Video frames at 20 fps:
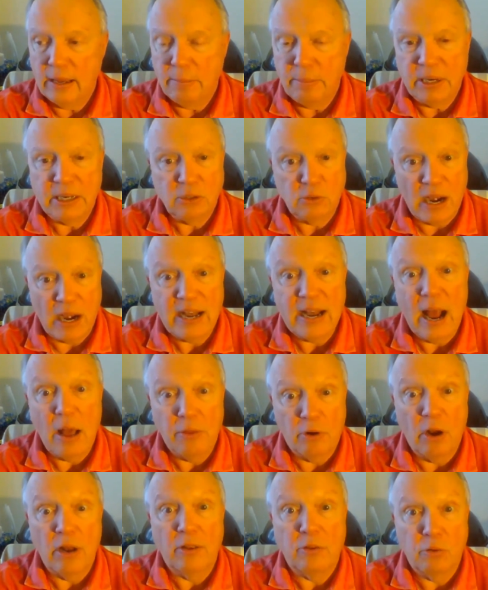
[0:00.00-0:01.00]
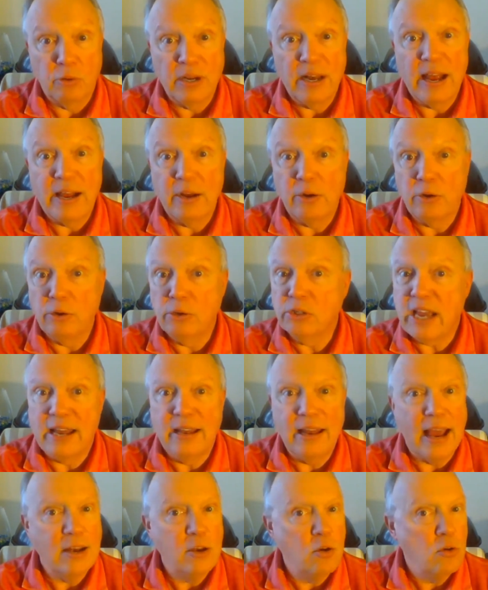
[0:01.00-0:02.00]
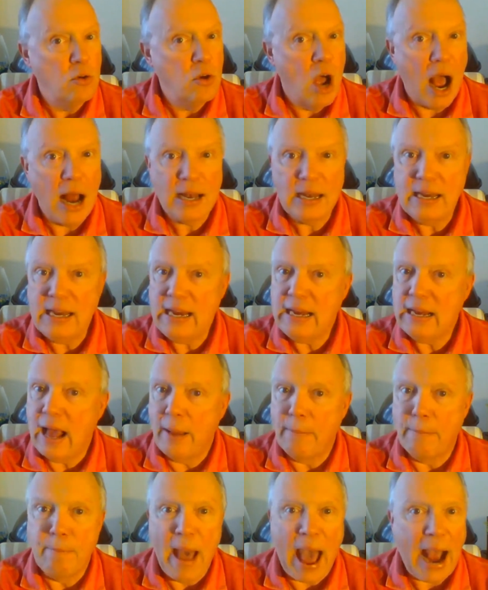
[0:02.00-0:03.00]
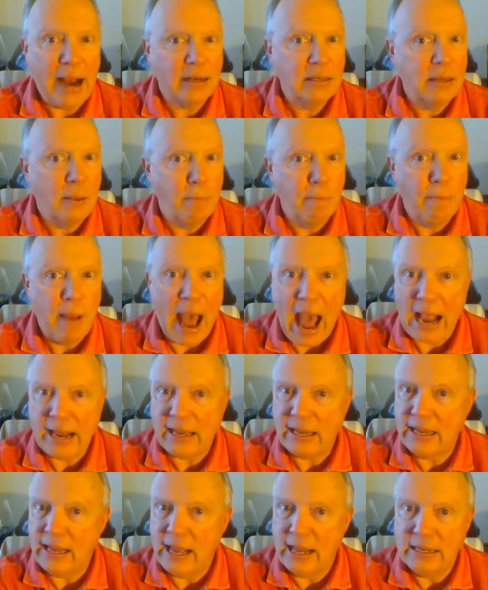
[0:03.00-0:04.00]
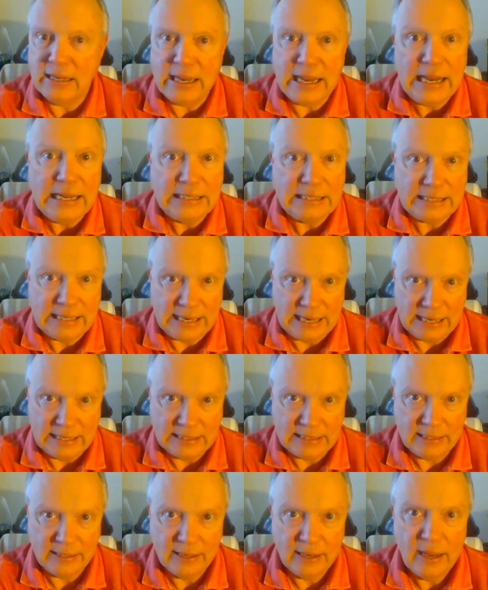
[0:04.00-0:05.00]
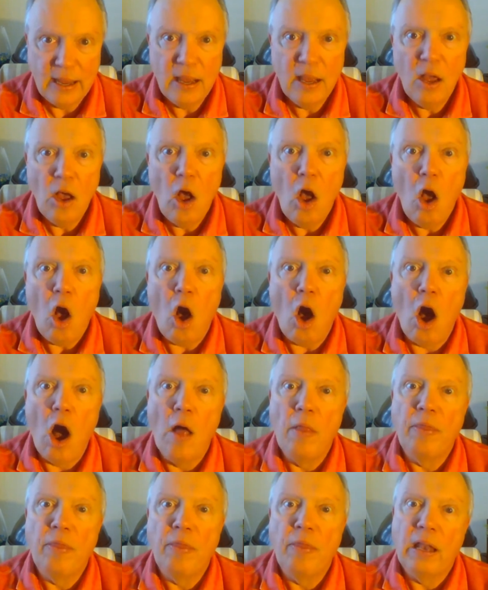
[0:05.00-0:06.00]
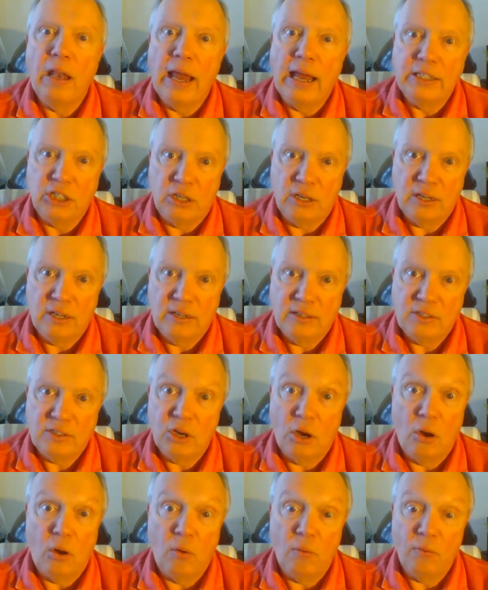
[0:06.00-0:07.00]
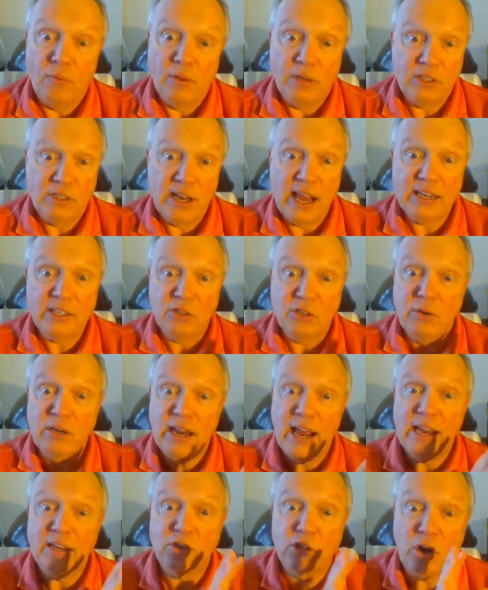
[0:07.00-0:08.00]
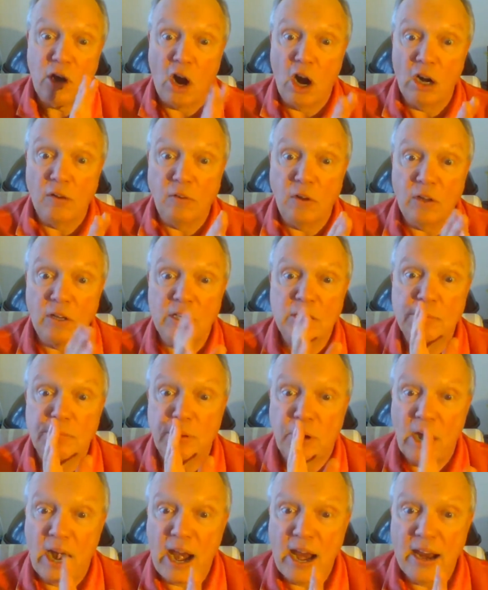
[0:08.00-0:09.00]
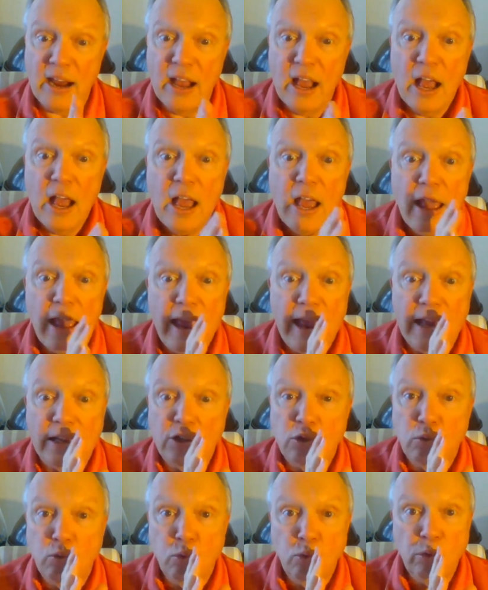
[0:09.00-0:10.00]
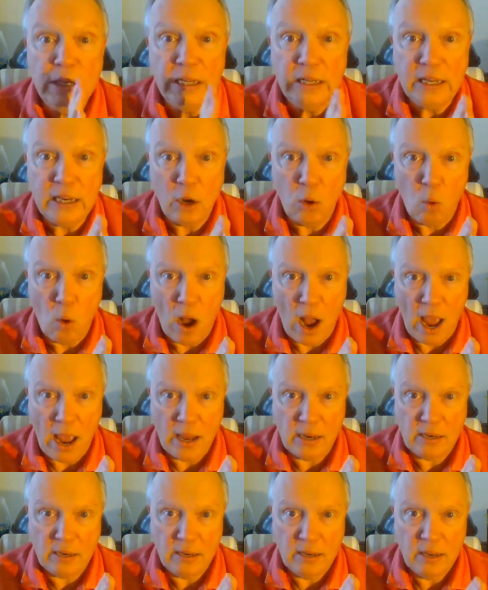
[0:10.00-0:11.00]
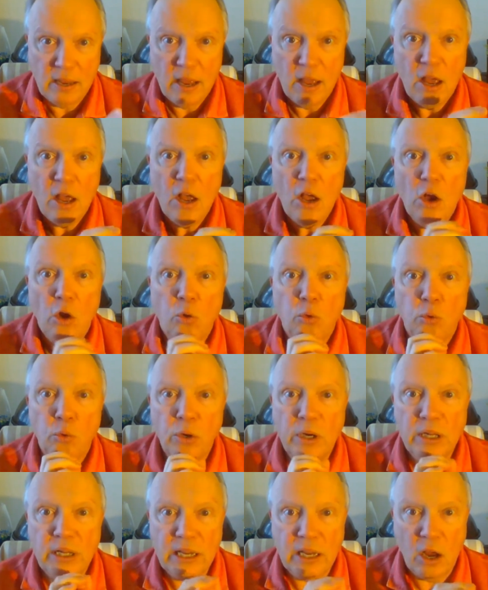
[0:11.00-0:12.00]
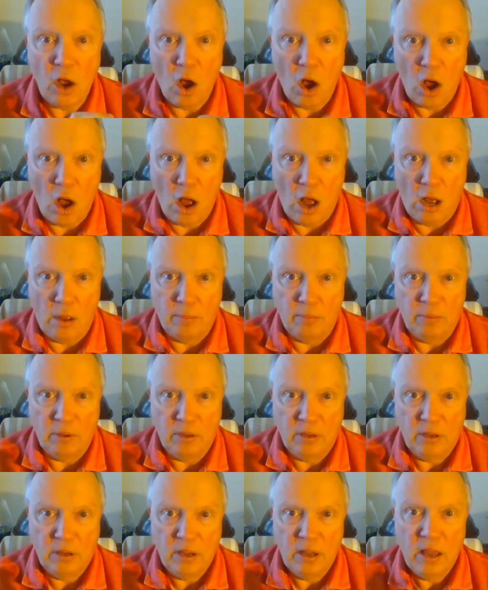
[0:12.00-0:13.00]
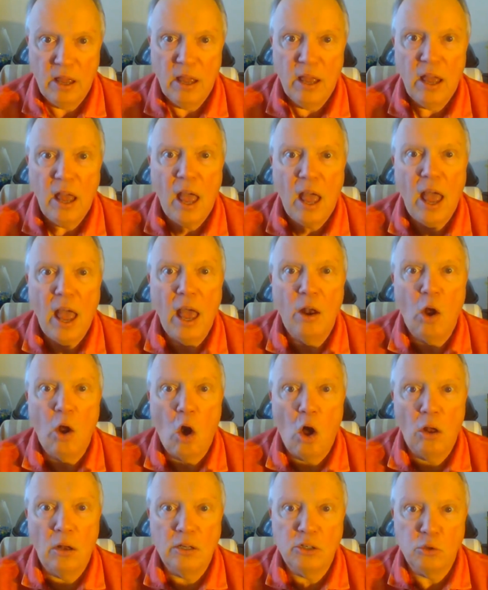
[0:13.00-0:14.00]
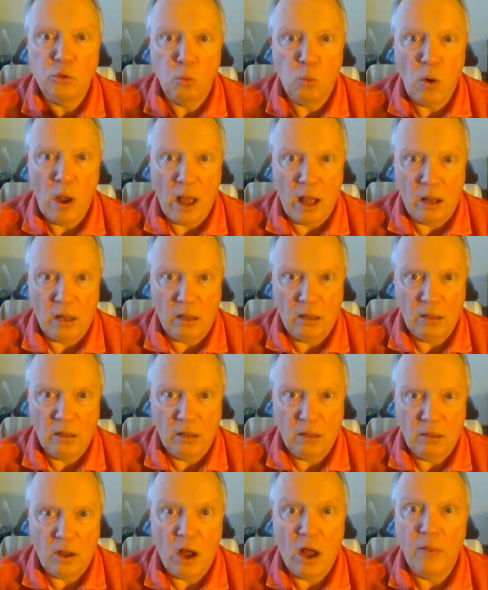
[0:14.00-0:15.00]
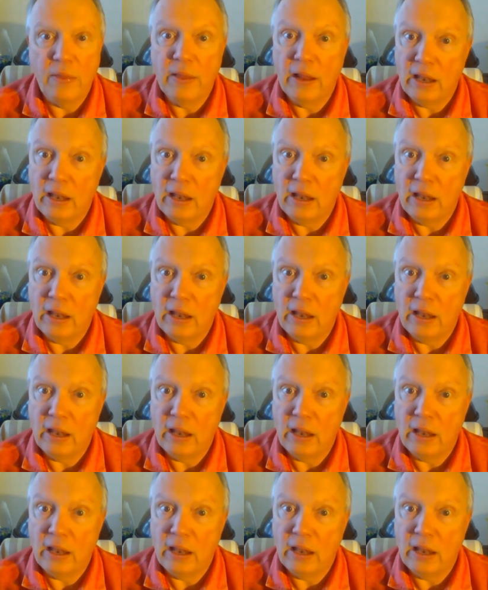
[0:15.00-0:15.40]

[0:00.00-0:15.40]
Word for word: uh, because right now they're on a three-day cruise and they do not need a back-to-back an incident on the legend. So this next three days, Carnival is praying. It's really quiet, really calm, and all is well on the